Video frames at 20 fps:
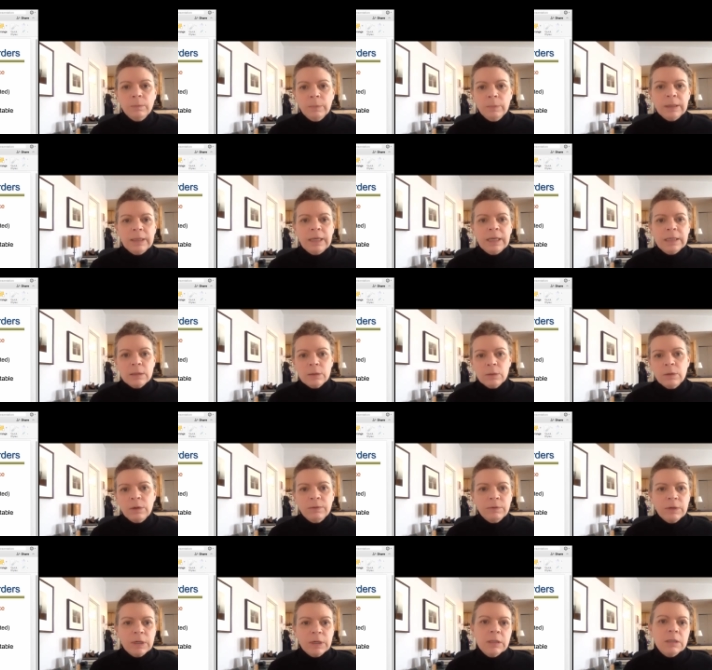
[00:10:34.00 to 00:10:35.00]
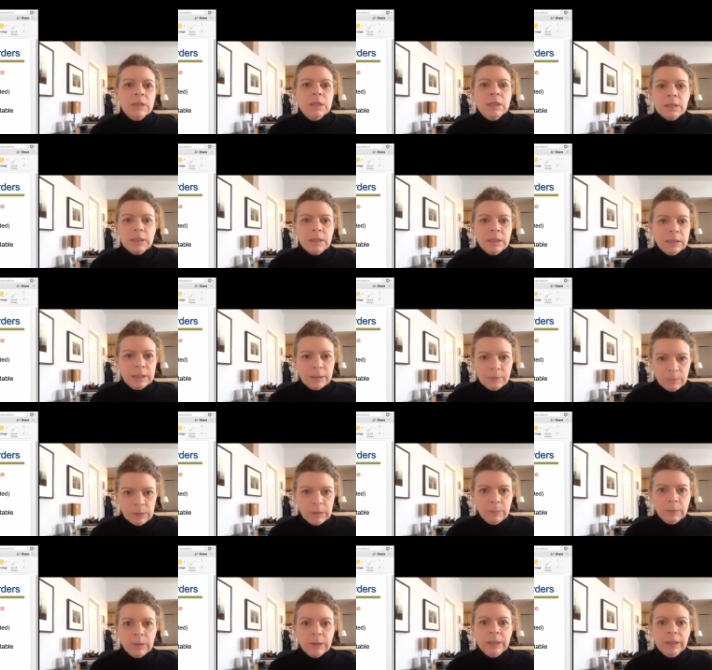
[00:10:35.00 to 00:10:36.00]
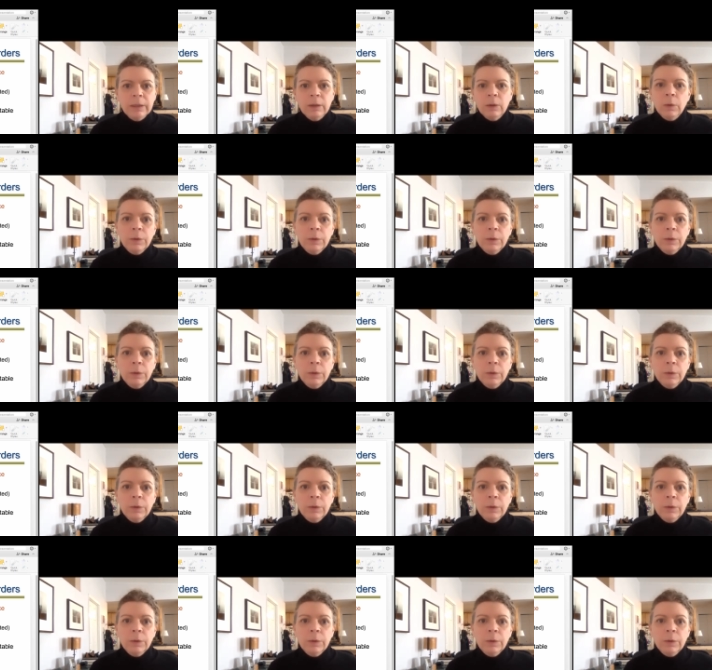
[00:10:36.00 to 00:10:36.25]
but that's sort of consistently, people here,